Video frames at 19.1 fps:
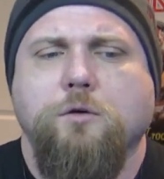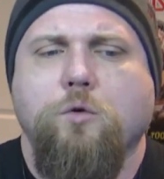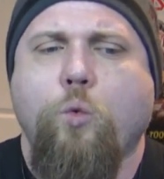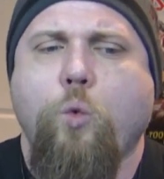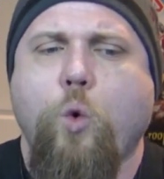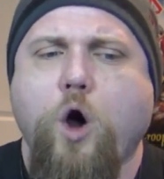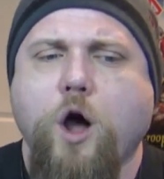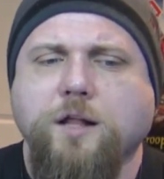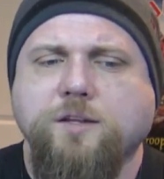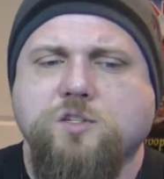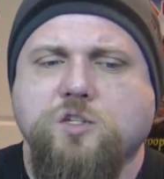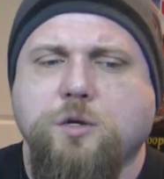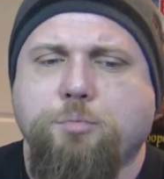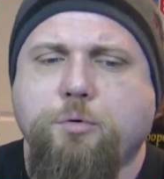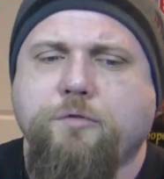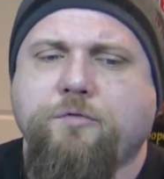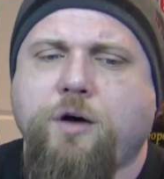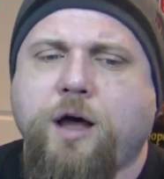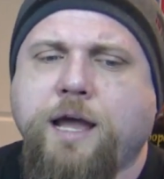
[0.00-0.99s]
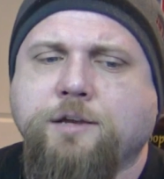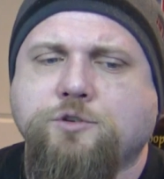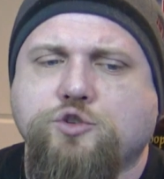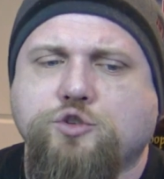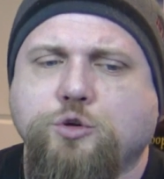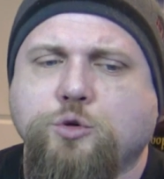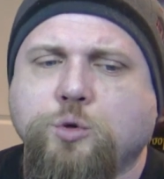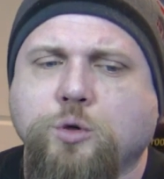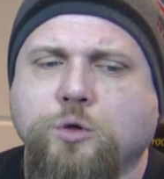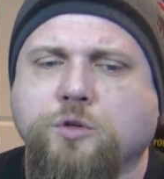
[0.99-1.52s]
wants to provide
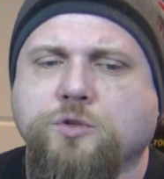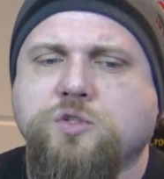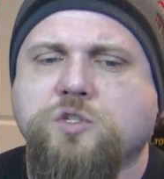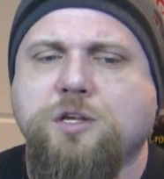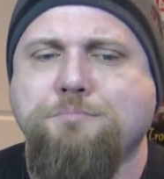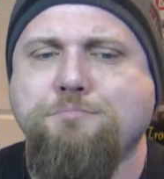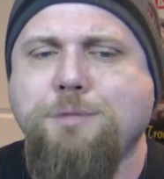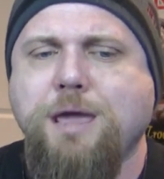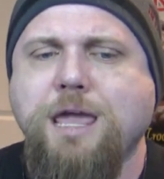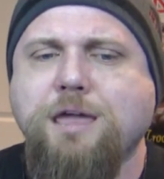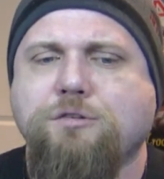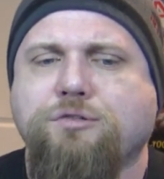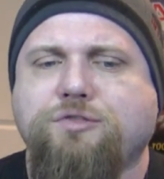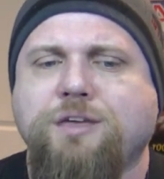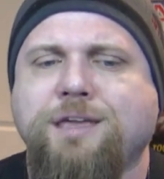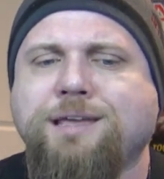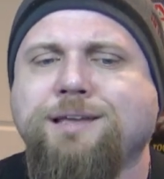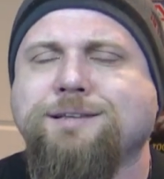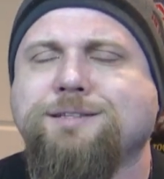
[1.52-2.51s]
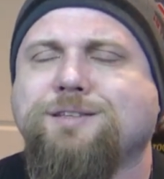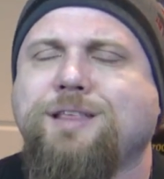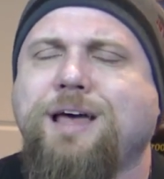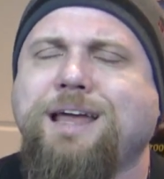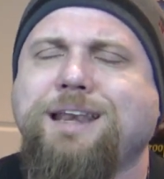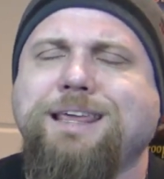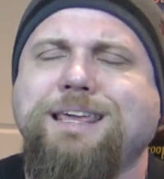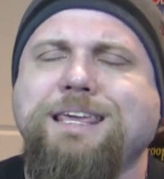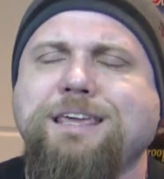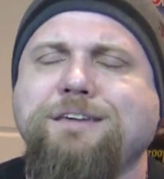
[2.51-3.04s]
tools to make things
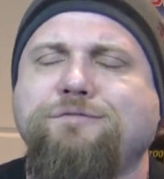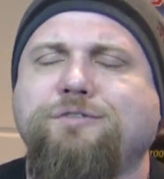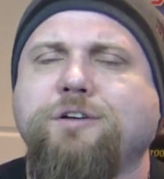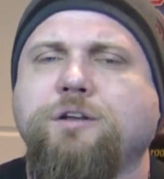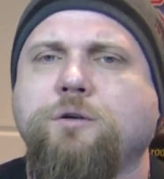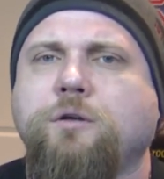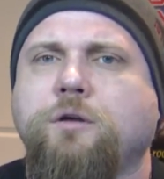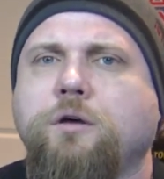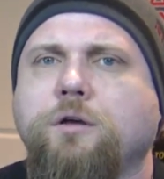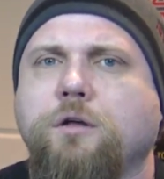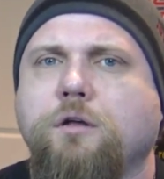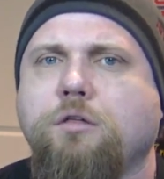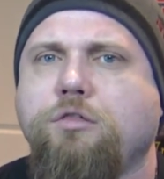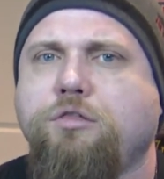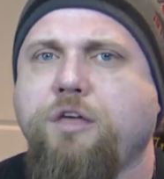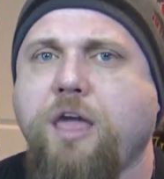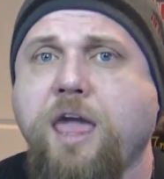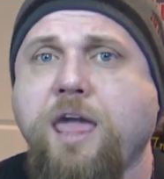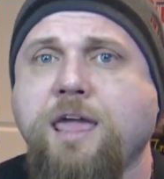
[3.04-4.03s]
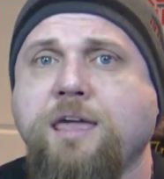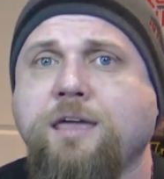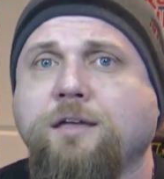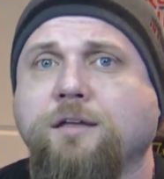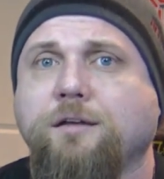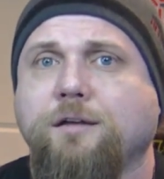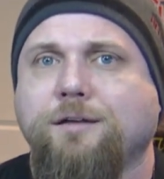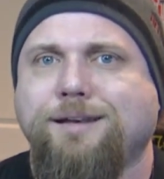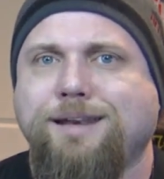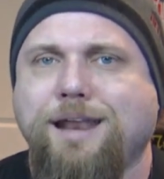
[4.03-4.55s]
that even they
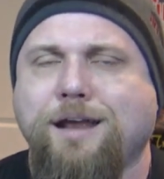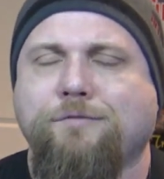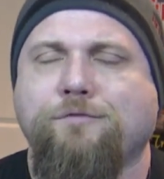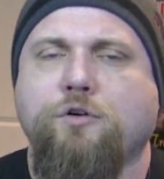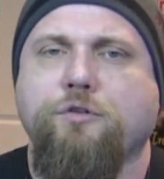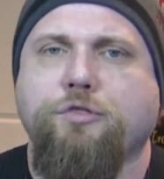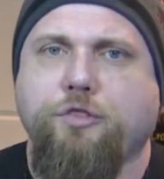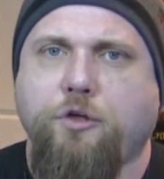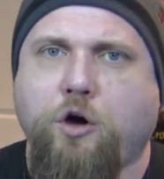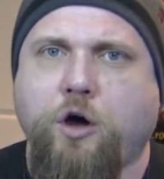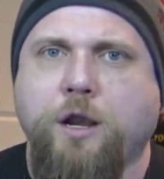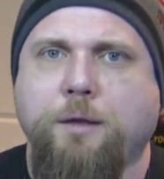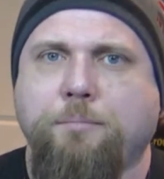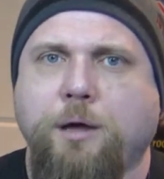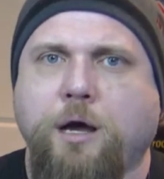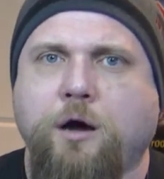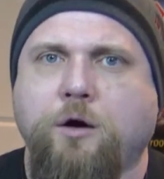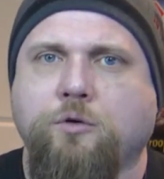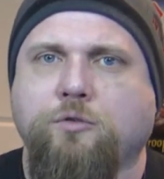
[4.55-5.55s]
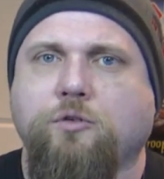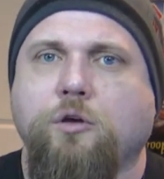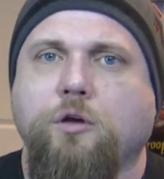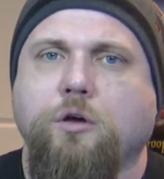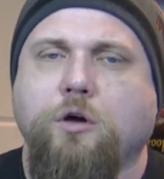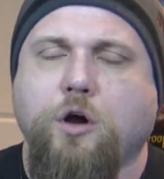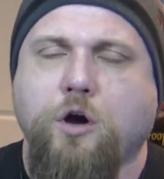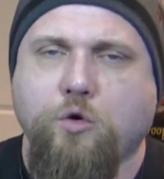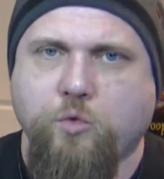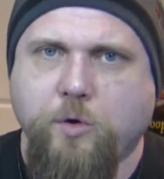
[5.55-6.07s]
never thought about
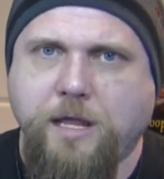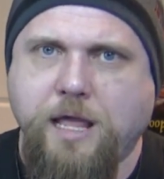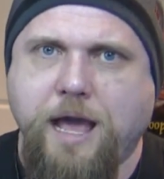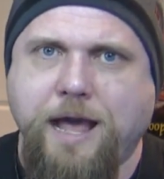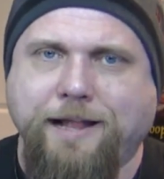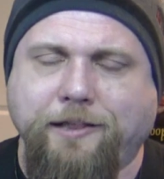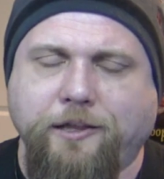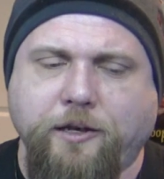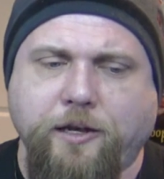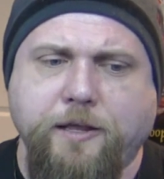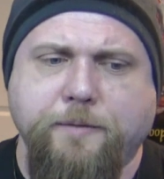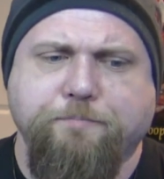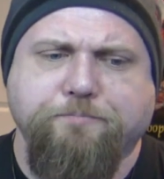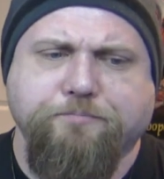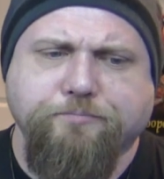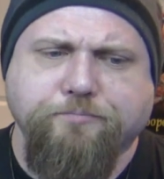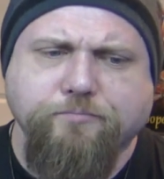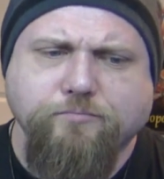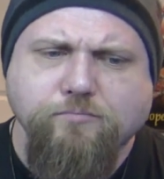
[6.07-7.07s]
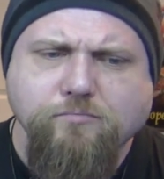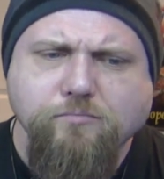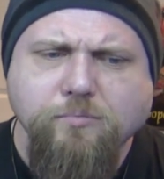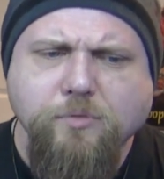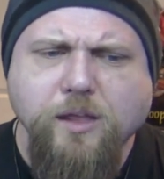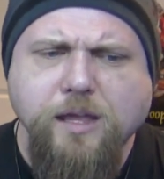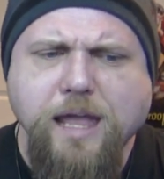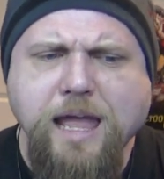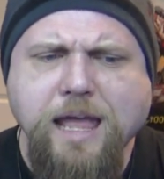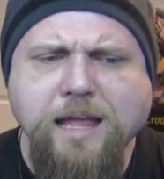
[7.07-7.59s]
a reality.
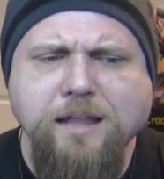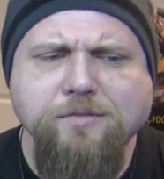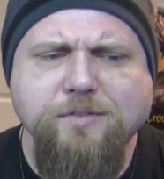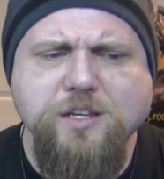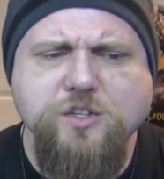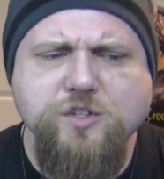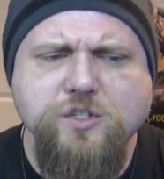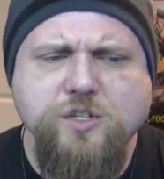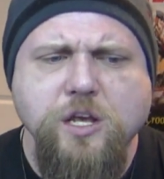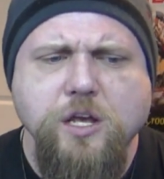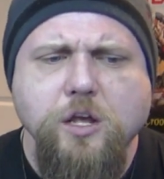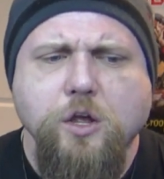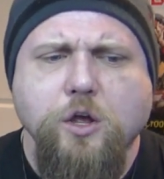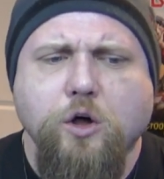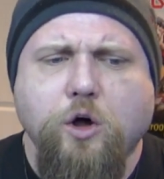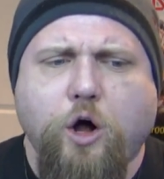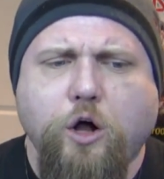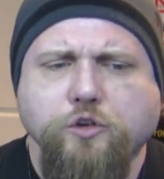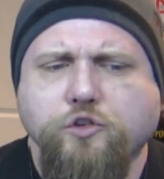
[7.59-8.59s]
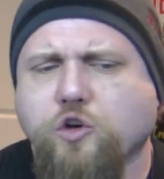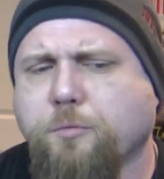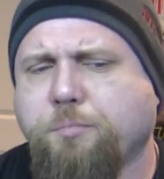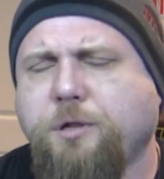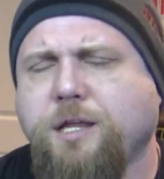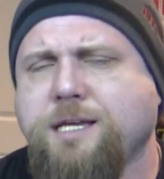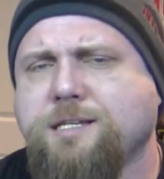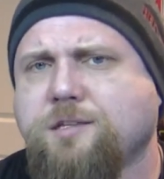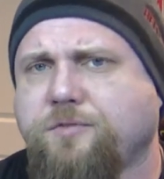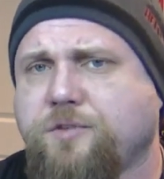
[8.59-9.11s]
And this all took
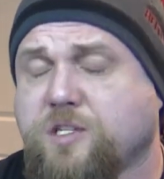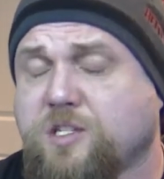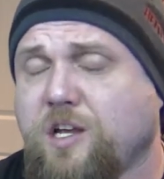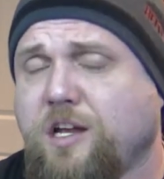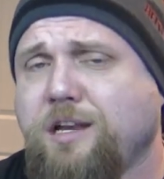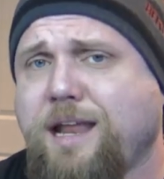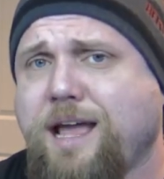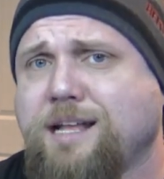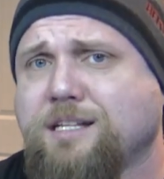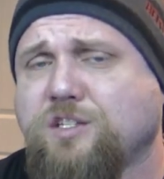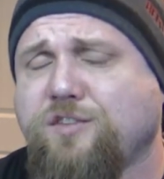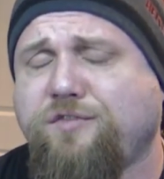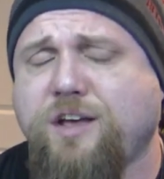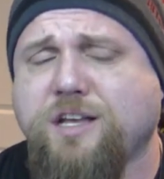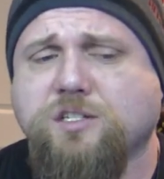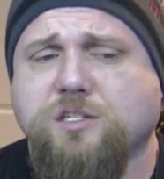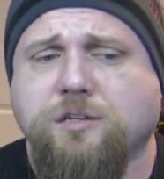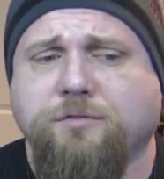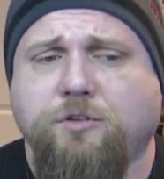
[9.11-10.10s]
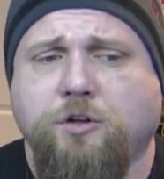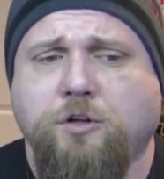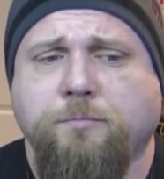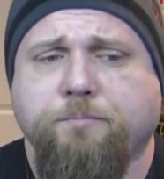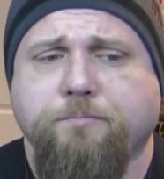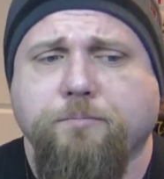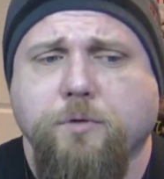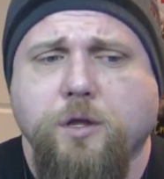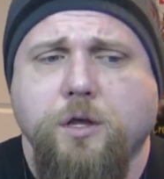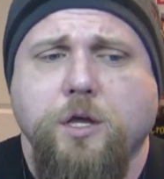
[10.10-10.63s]
place at the Sundance
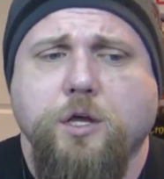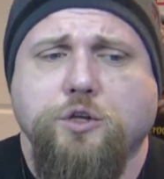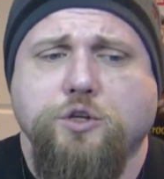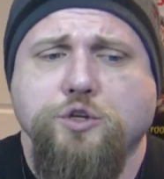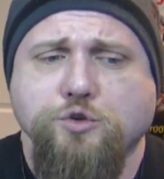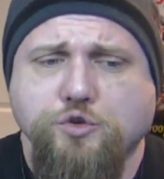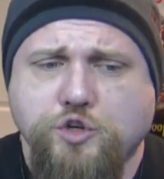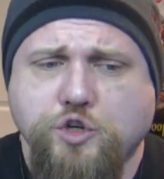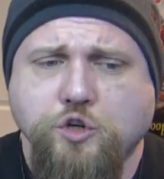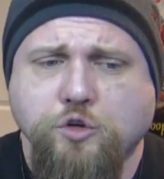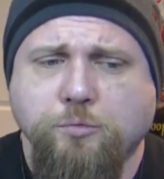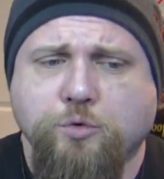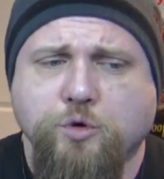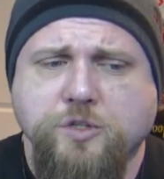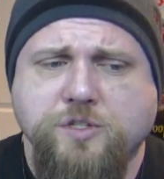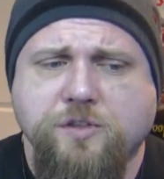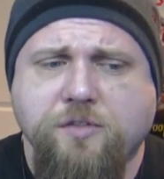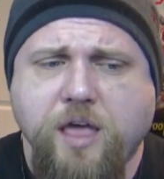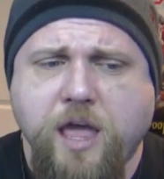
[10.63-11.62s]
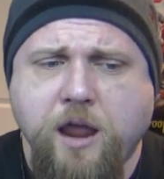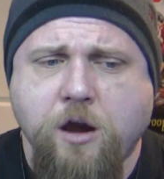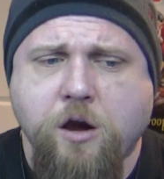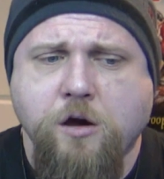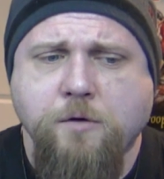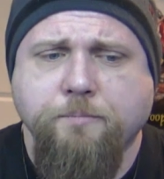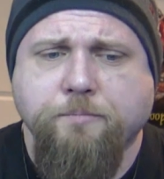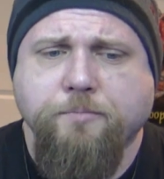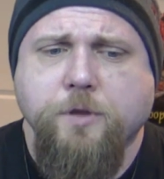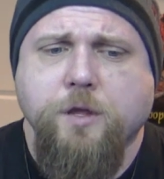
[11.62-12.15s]
Festival. YouTube was
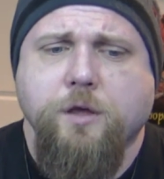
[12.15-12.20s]
there,